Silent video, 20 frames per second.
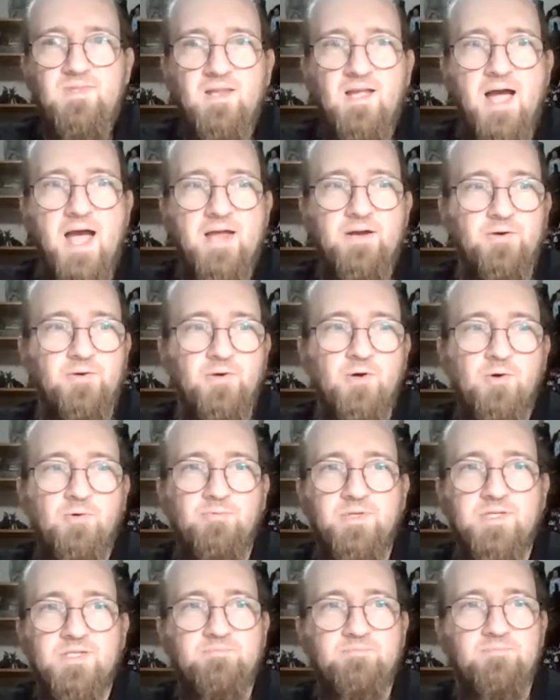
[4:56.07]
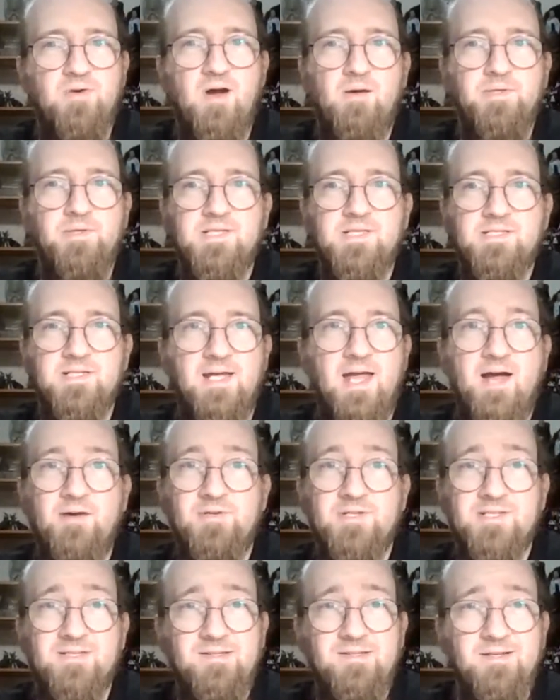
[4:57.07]
I don't know, this probably doesn't count
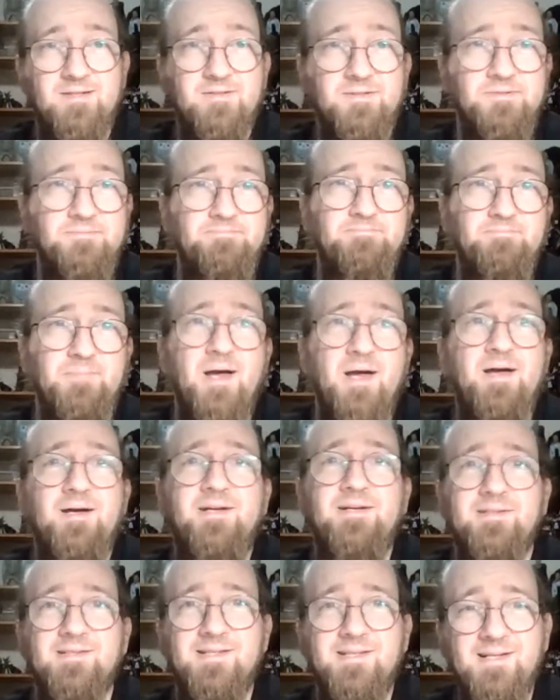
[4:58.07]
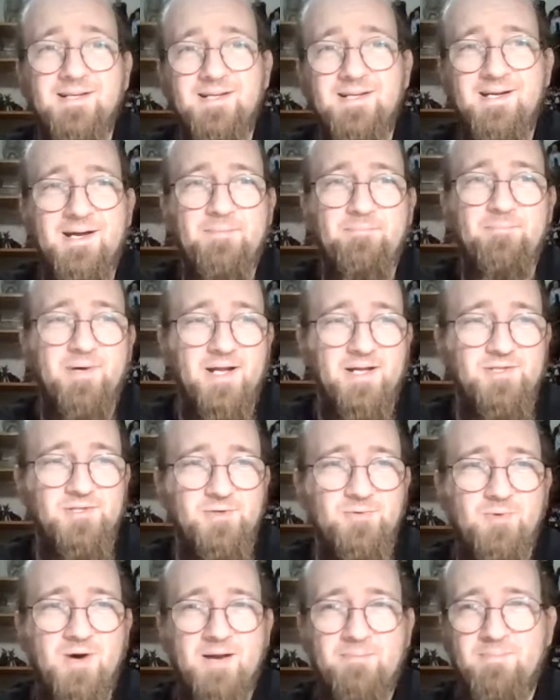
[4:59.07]
as legal, but I do
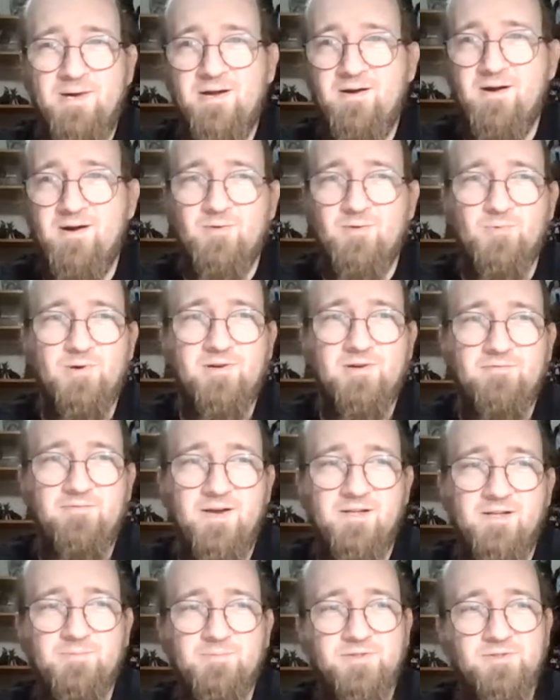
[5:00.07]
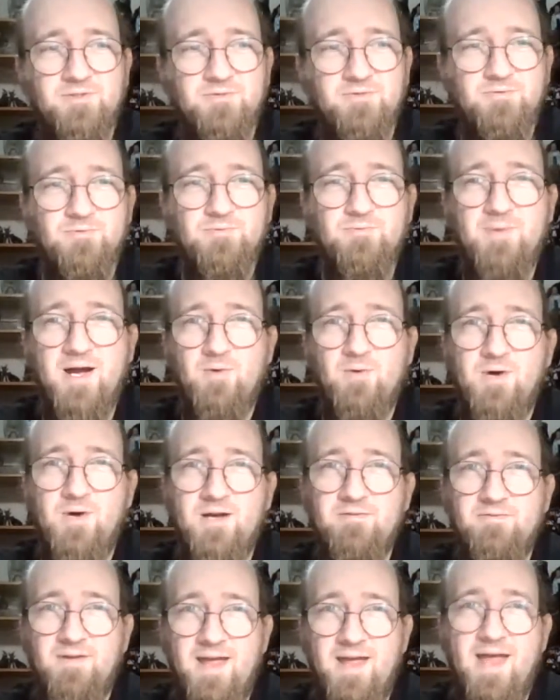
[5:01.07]
want my artwork available to my
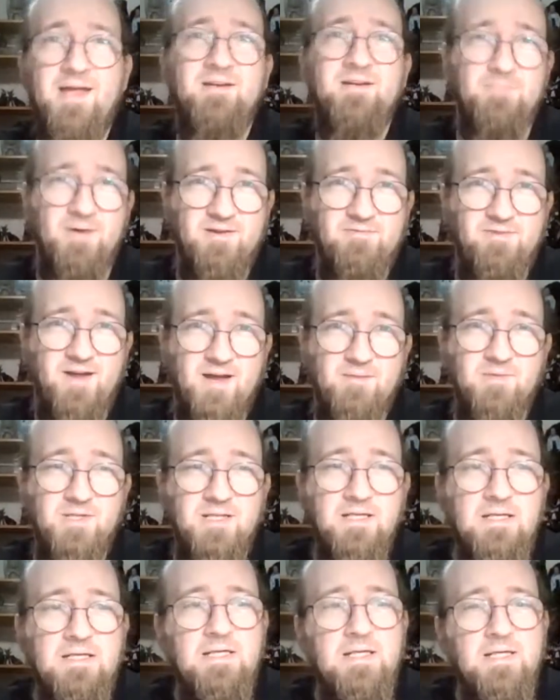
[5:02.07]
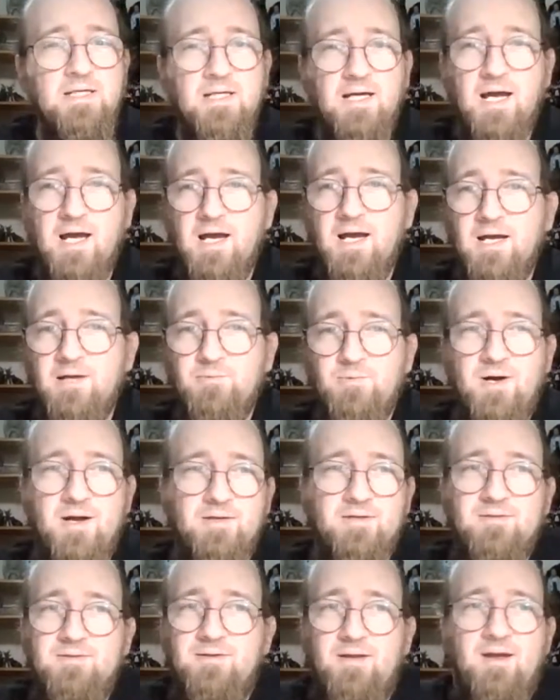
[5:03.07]
wife and my family. I
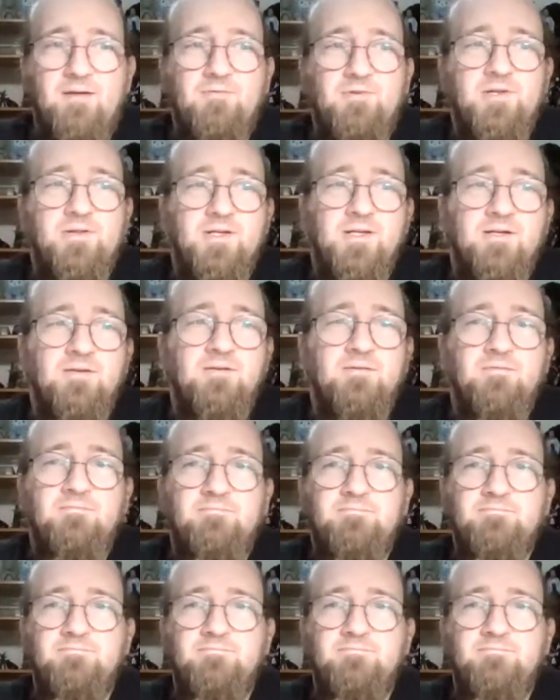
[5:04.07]
want everything.